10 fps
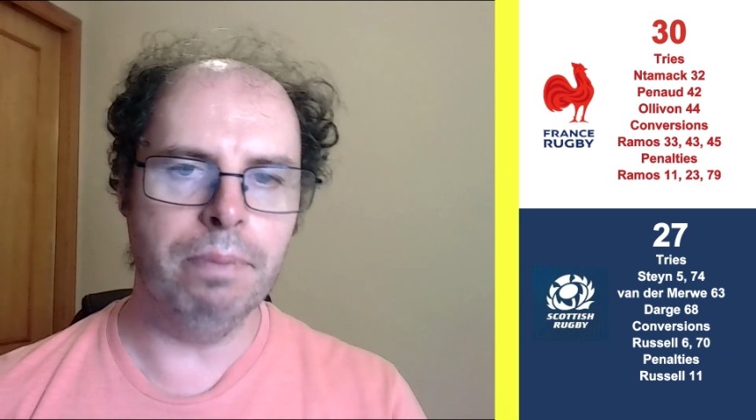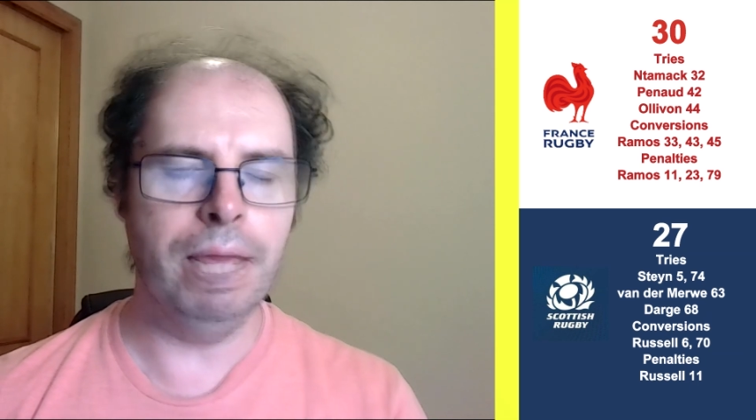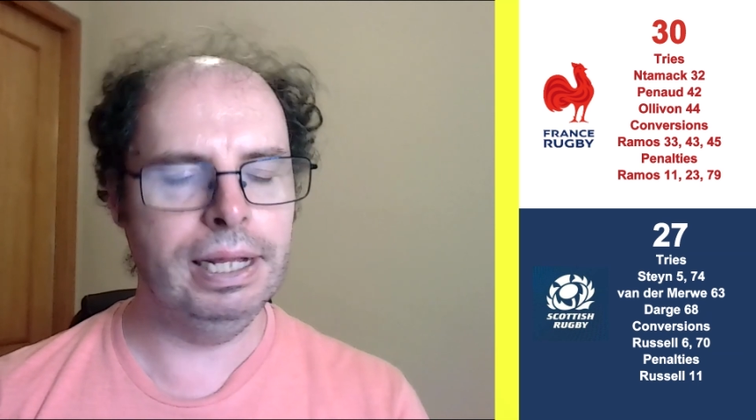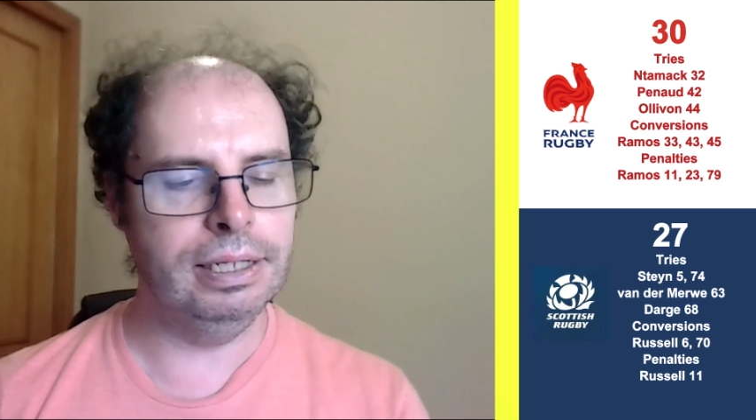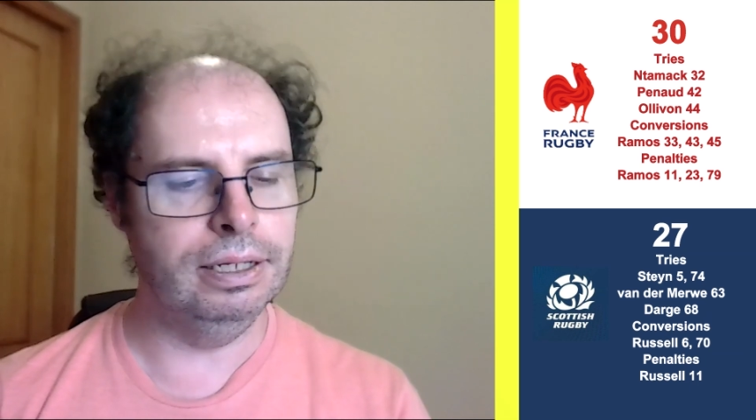
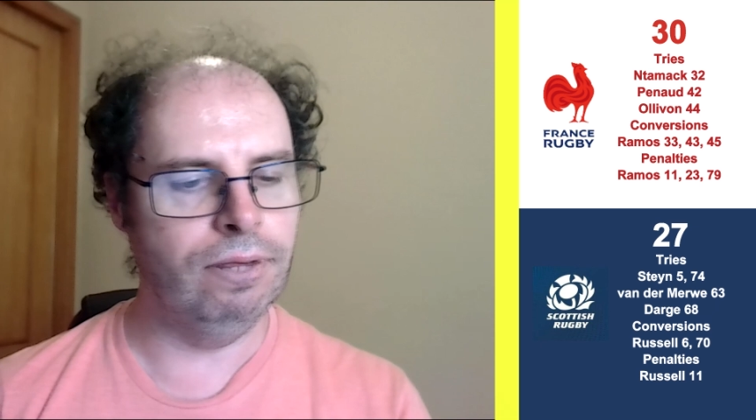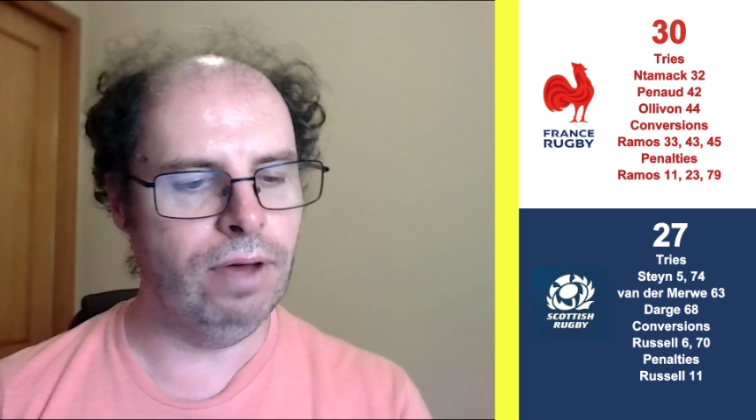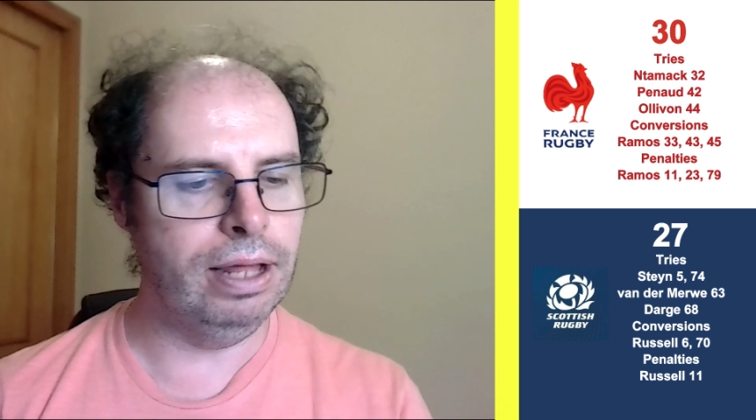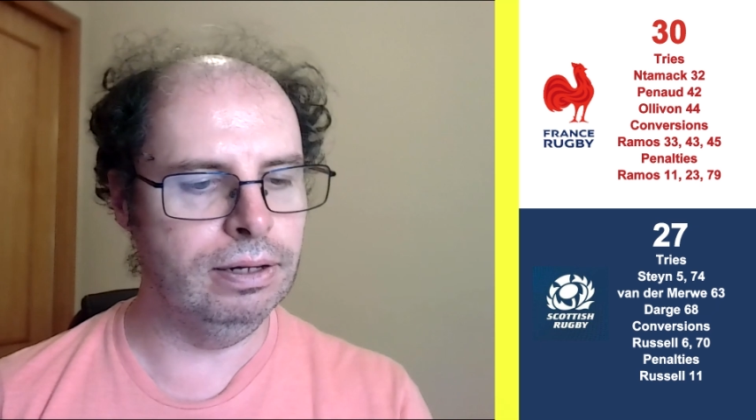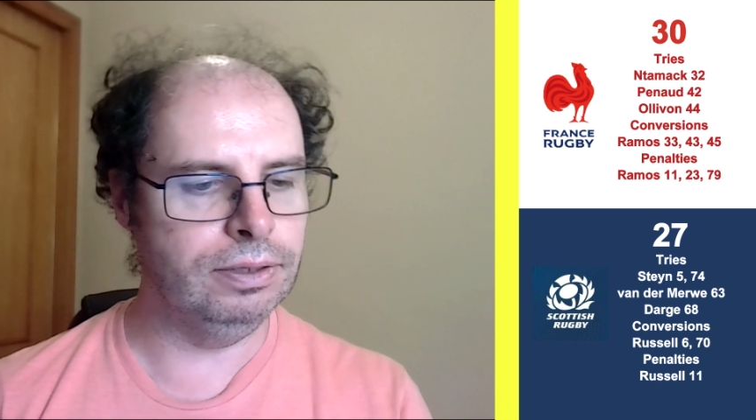
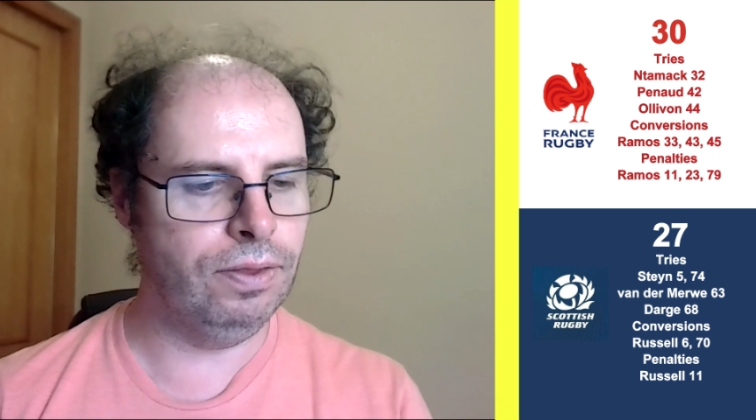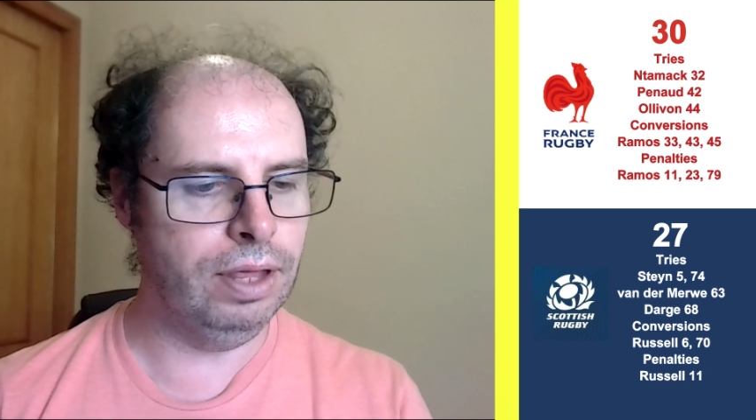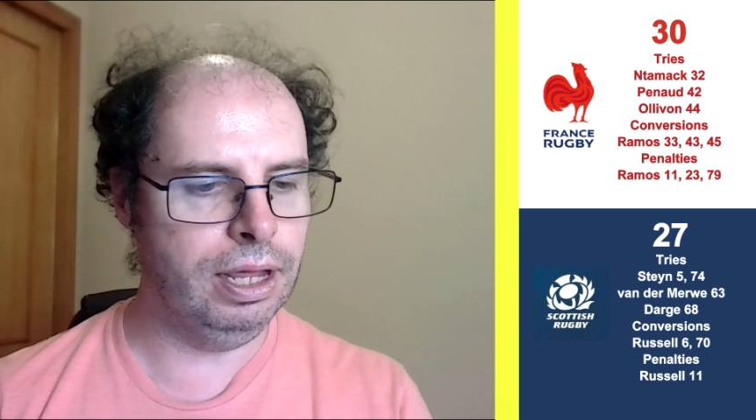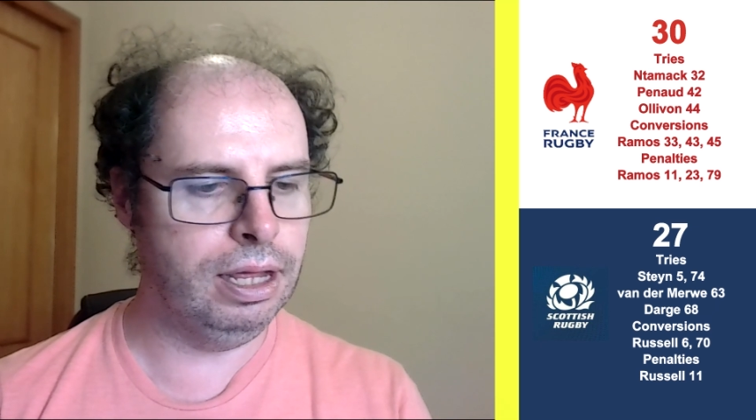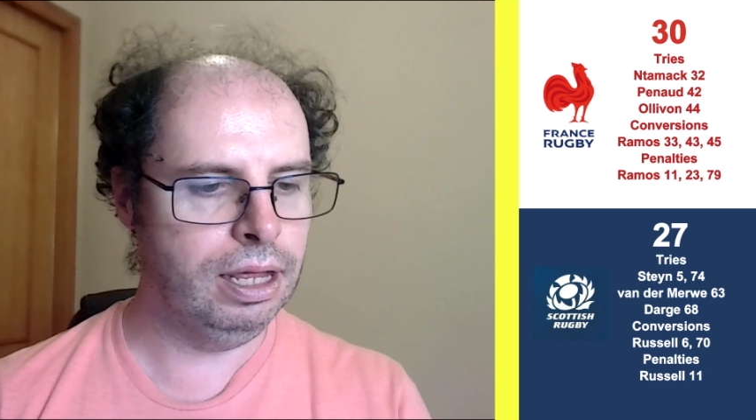make the
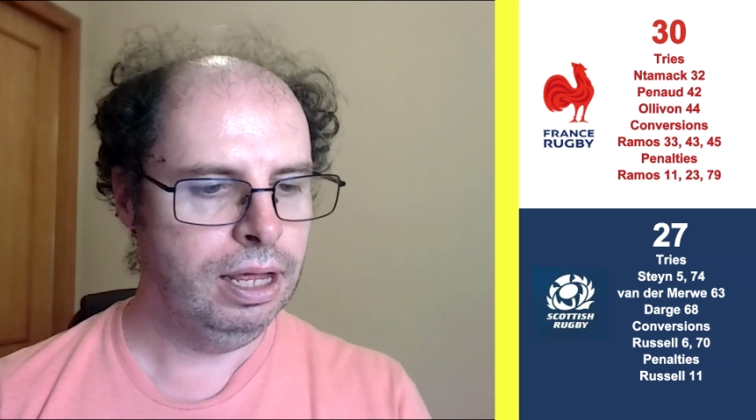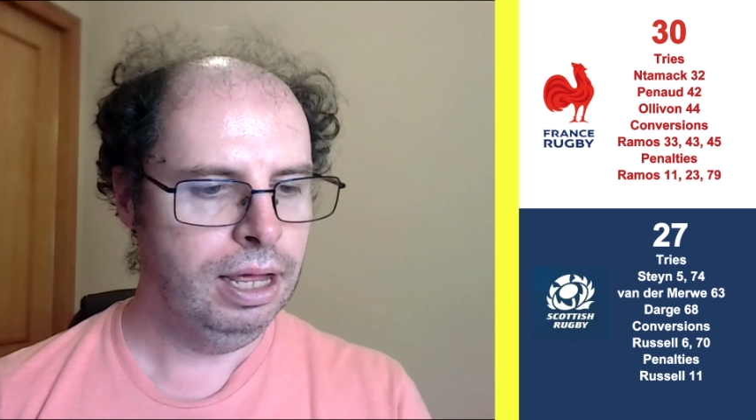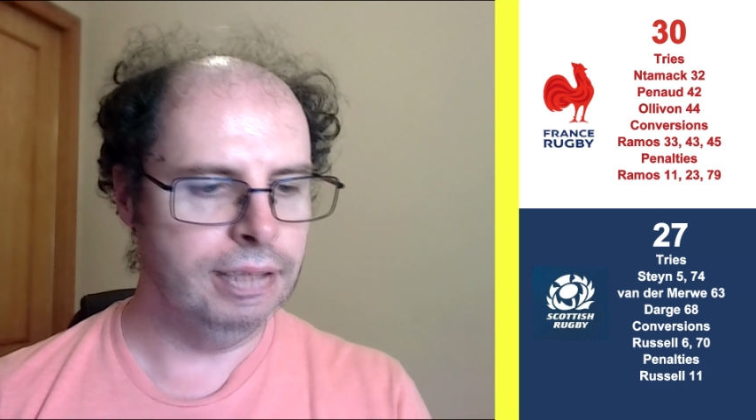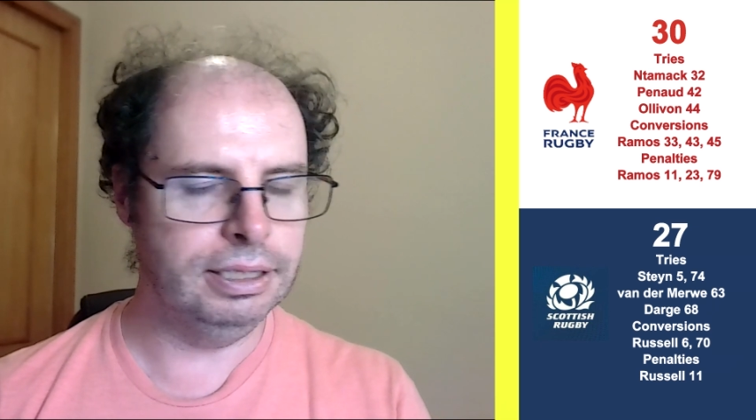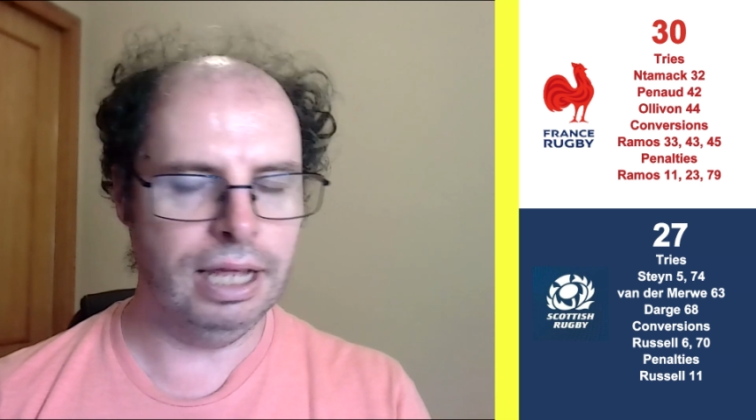defenders
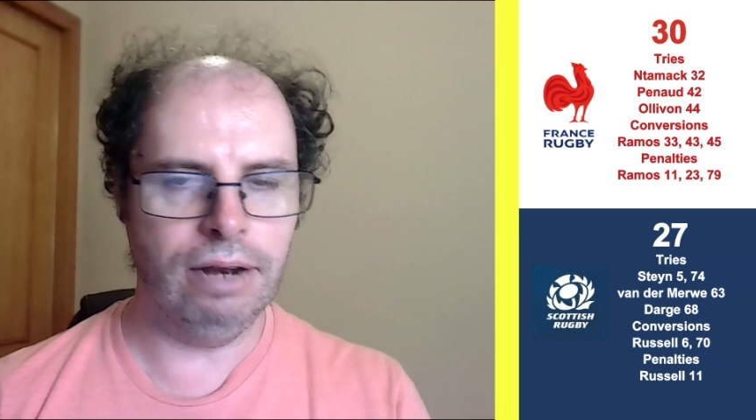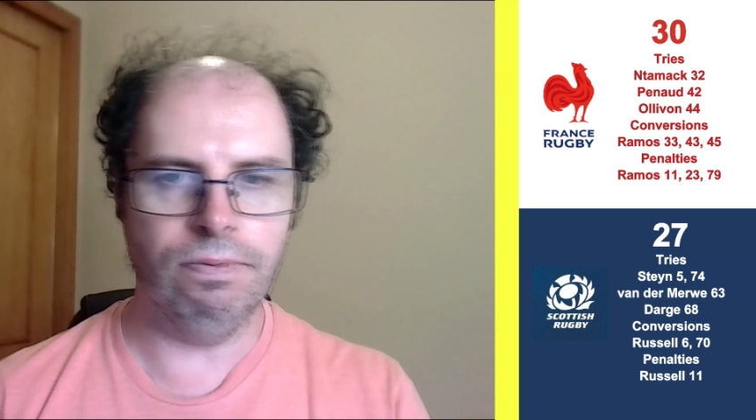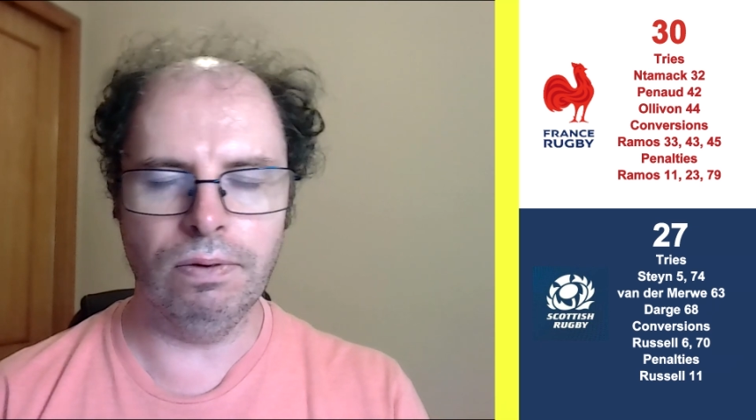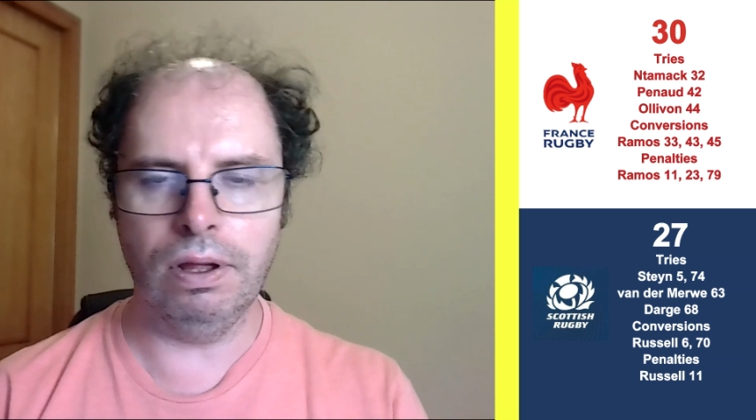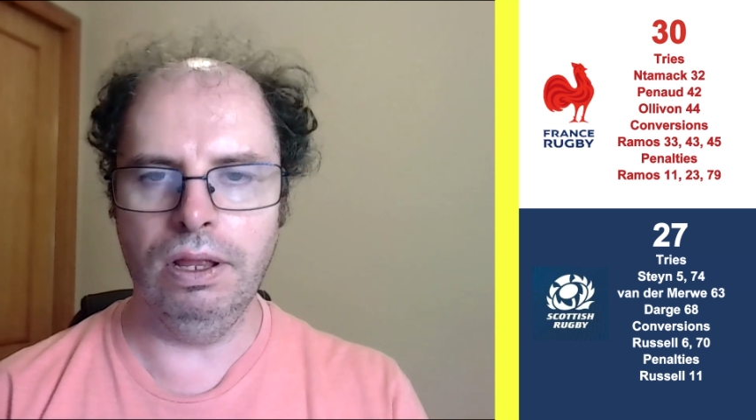think
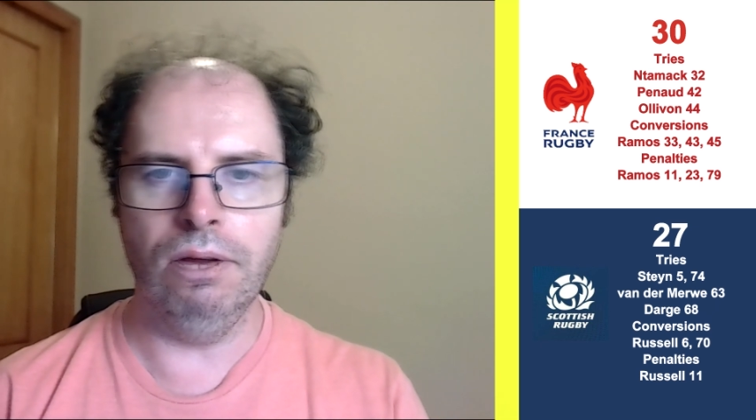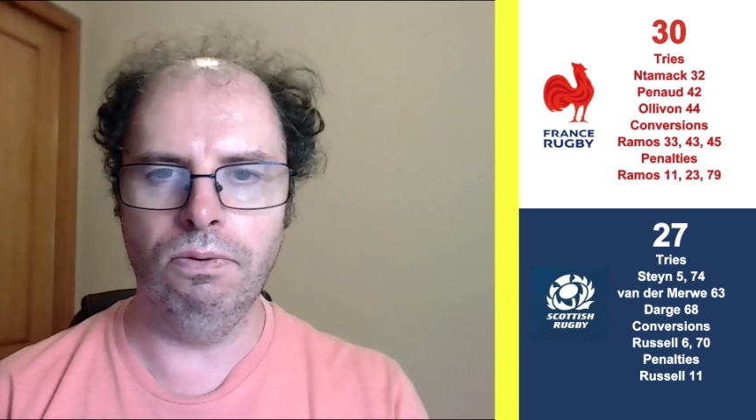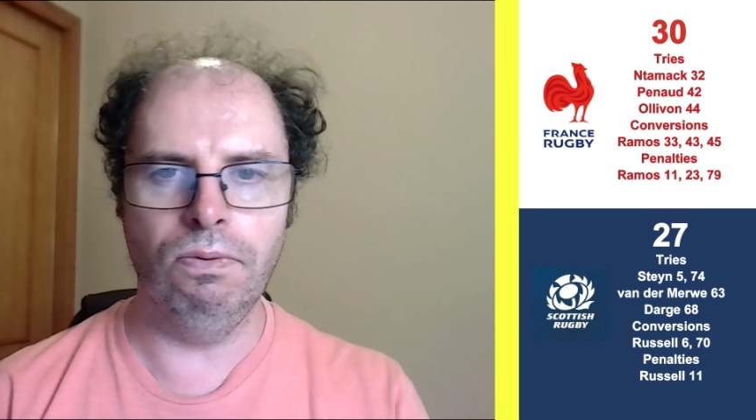instead of,